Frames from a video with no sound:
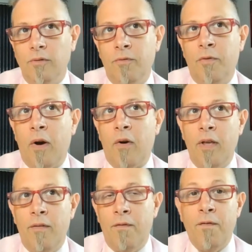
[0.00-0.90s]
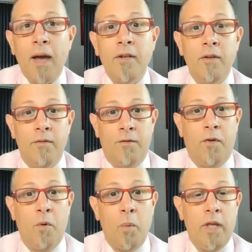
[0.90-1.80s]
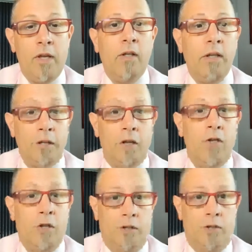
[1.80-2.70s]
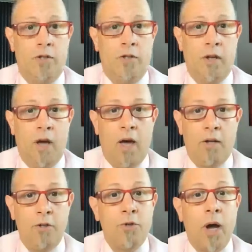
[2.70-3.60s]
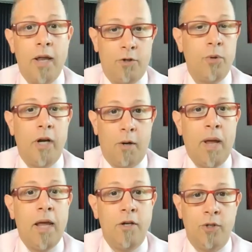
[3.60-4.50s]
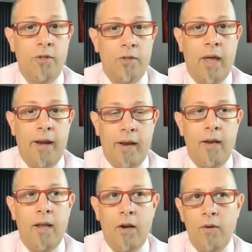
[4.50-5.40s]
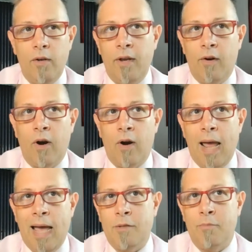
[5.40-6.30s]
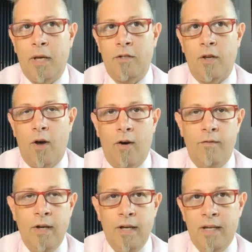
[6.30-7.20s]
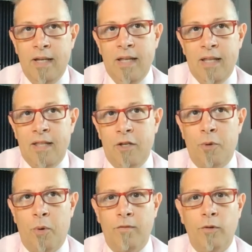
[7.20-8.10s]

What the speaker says: very effective for we clinicians to try to treat our patients. And there are aspects of the sort of